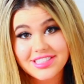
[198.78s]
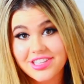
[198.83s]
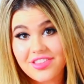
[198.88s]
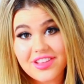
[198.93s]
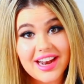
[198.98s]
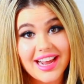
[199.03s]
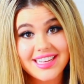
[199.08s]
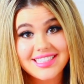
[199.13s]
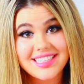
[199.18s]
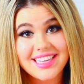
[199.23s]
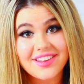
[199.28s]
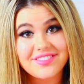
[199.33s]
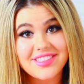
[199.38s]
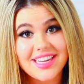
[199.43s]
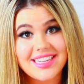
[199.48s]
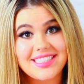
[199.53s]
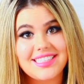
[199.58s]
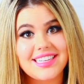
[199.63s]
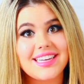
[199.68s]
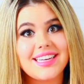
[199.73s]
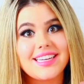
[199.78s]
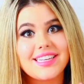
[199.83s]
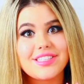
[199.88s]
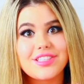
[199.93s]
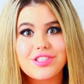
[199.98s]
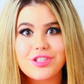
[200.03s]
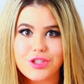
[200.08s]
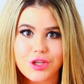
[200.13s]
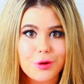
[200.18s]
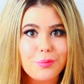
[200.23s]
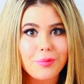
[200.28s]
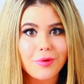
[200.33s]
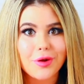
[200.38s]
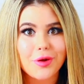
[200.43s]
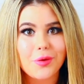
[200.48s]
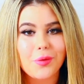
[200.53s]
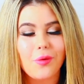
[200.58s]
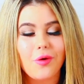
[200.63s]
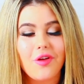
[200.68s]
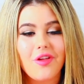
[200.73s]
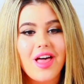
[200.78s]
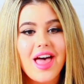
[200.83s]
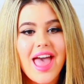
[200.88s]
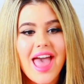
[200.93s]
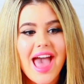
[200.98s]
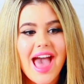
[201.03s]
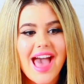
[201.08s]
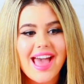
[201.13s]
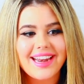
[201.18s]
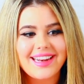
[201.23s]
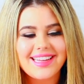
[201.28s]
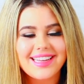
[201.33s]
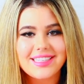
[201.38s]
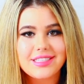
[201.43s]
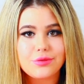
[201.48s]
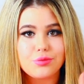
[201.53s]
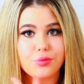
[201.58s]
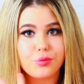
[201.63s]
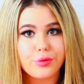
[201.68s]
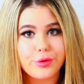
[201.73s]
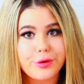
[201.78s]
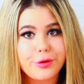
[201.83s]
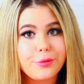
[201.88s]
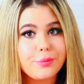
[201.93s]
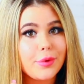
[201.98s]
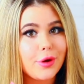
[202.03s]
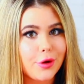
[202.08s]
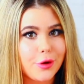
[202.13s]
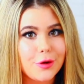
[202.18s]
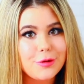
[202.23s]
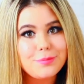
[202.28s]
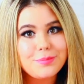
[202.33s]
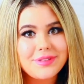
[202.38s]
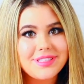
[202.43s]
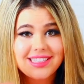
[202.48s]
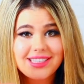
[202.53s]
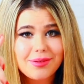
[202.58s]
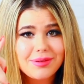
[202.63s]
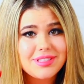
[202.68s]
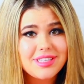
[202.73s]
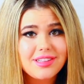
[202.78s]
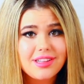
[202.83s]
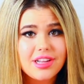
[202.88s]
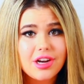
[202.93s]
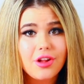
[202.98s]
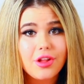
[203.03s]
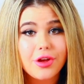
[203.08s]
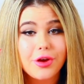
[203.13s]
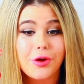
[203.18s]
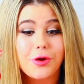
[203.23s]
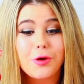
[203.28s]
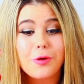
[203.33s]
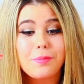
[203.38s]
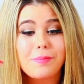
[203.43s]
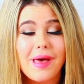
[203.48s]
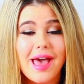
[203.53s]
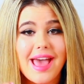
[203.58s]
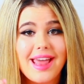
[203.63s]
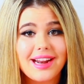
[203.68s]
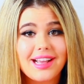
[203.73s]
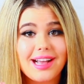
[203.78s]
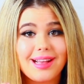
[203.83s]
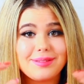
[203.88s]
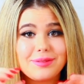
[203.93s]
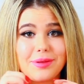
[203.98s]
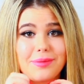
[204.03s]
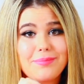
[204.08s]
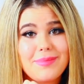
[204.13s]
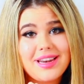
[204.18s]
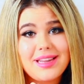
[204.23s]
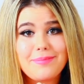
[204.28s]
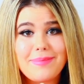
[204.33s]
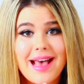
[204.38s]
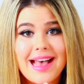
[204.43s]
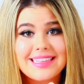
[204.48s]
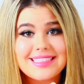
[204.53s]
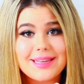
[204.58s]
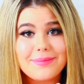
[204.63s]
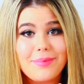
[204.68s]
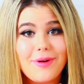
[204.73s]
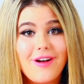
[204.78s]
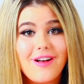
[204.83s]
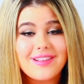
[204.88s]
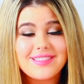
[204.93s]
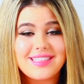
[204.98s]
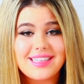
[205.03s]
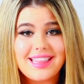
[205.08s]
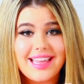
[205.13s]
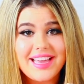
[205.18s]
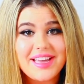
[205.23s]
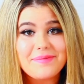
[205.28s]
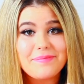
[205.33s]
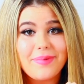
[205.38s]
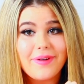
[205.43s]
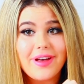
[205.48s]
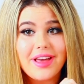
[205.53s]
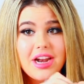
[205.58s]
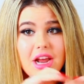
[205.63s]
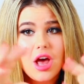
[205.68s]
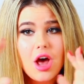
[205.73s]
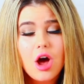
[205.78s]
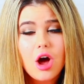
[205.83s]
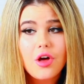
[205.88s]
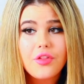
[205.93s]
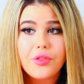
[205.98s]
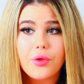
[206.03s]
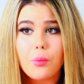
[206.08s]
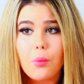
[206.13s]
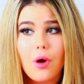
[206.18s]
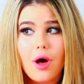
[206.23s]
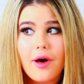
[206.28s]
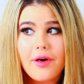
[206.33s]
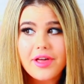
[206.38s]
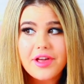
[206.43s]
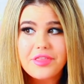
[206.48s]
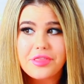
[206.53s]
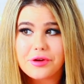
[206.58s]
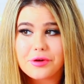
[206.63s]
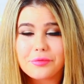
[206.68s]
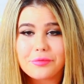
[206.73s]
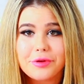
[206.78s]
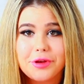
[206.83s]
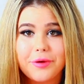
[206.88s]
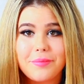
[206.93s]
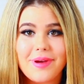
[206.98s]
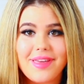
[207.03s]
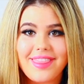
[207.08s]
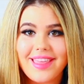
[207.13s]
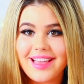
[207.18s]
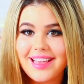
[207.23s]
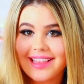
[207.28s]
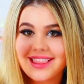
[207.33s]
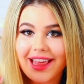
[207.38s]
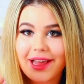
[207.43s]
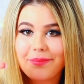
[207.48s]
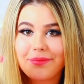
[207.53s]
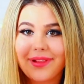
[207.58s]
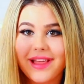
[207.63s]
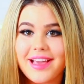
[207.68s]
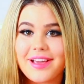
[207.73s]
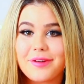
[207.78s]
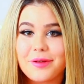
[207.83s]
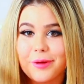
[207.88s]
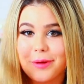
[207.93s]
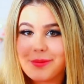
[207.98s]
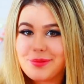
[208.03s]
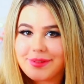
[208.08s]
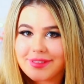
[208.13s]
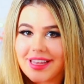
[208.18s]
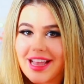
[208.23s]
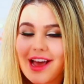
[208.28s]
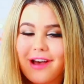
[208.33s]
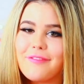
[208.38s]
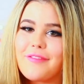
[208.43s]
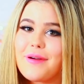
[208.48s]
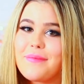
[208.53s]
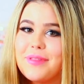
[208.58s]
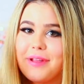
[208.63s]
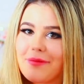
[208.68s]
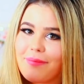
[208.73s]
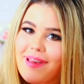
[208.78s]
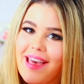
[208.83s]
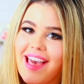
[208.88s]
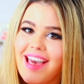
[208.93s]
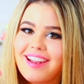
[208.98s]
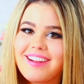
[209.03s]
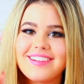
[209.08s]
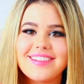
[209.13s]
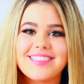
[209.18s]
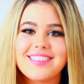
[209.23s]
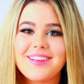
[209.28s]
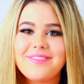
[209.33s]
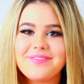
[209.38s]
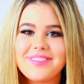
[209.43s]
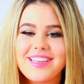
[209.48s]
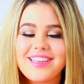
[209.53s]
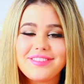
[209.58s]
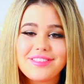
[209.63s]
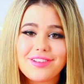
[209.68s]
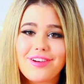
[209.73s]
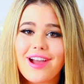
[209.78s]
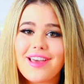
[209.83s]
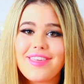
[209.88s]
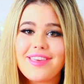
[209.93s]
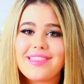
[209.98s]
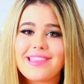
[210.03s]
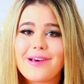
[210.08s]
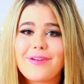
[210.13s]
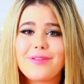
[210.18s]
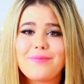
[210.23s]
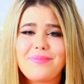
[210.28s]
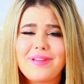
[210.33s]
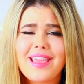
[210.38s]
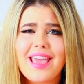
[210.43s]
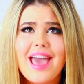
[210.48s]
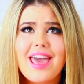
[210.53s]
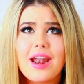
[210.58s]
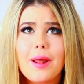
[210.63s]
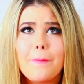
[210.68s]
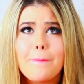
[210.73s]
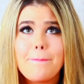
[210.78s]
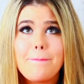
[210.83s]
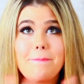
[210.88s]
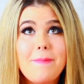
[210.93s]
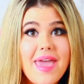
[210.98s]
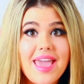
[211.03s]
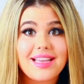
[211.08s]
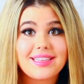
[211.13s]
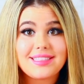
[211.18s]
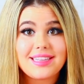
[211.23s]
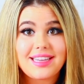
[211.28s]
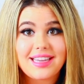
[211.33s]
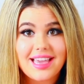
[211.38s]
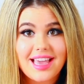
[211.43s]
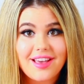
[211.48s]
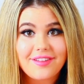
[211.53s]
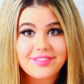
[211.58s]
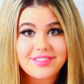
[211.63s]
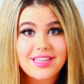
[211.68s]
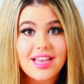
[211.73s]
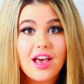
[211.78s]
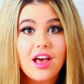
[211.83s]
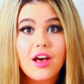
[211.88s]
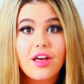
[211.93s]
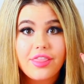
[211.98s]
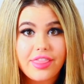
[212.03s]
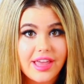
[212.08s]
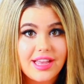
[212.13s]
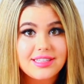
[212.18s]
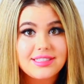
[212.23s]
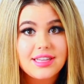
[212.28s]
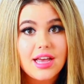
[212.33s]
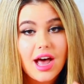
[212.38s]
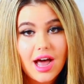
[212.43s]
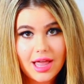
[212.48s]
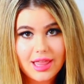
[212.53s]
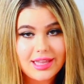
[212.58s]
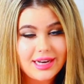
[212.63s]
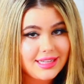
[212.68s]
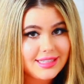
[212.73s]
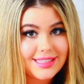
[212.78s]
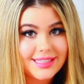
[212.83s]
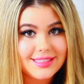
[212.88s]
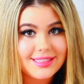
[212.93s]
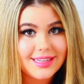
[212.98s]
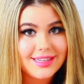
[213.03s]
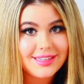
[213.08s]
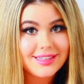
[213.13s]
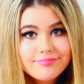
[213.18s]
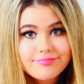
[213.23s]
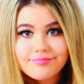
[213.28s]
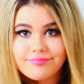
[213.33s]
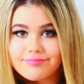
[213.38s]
So the next gift idea is super cool and it's room hoops. So it's a little hoop and it comes with mini basketballs that they can put on the wall in their room and they can like play hoops from their bed or something. So I think that would be an amazing gift this holiday season.